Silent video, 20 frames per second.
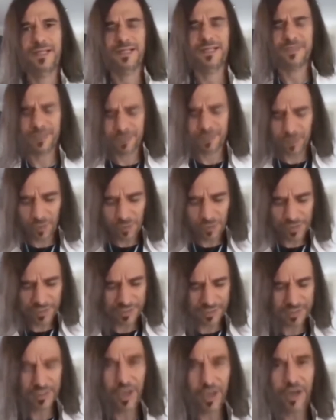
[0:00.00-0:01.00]
the
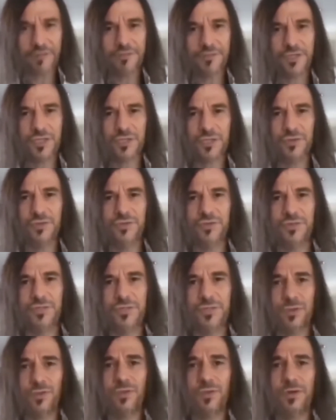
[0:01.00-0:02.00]
glorious light of the truth
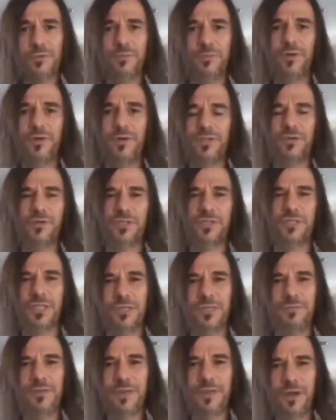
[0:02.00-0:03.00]
dawn upon your
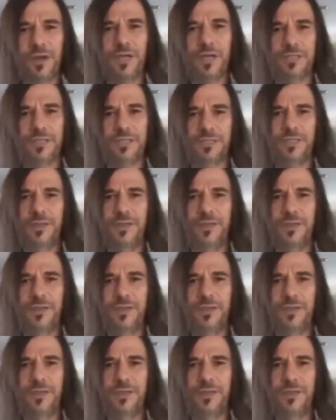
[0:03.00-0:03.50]
sleepy eyes.